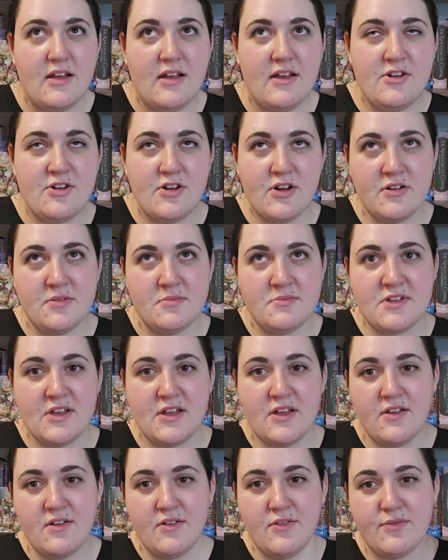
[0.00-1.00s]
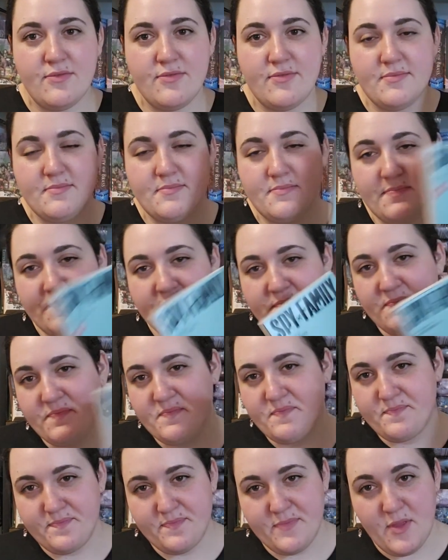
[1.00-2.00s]
in terms of
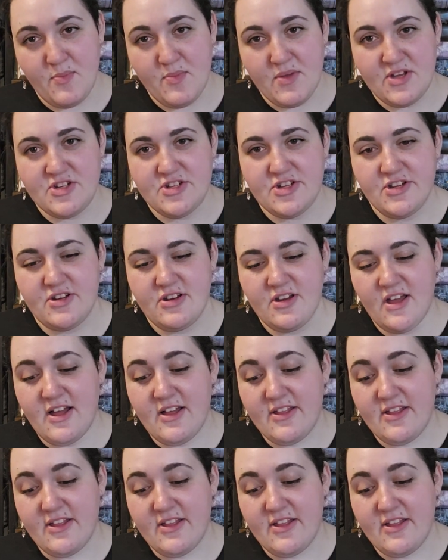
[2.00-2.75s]
the mission,